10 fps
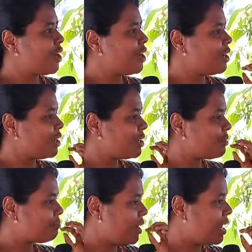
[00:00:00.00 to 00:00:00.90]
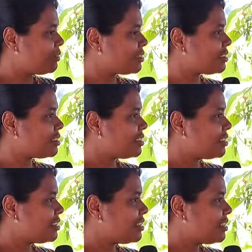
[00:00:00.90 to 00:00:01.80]
your mouth
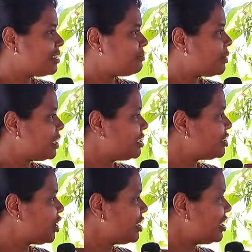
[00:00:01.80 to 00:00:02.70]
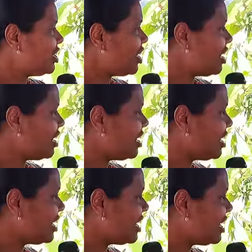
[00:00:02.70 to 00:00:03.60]
but it's not in your
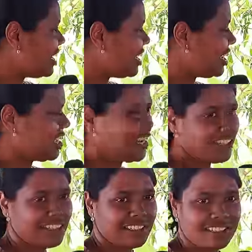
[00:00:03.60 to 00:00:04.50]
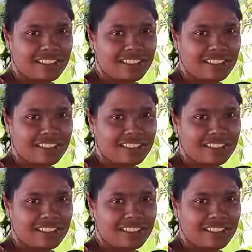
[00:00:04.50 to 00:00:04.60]
heart.